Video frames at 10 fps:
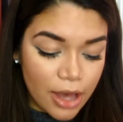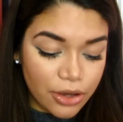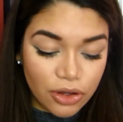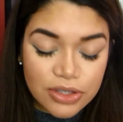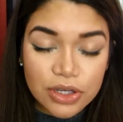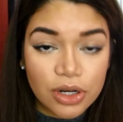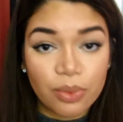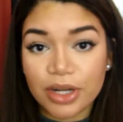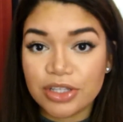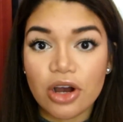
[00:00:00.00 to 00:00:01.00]
You're also going to
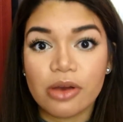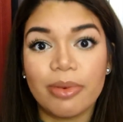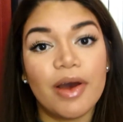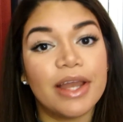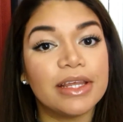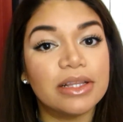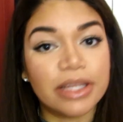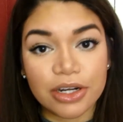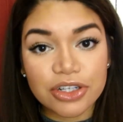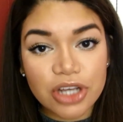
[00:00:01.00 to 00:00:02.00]
want to talk about any
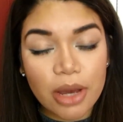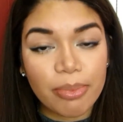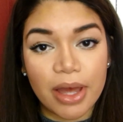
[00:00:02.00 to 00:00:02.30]
leadership,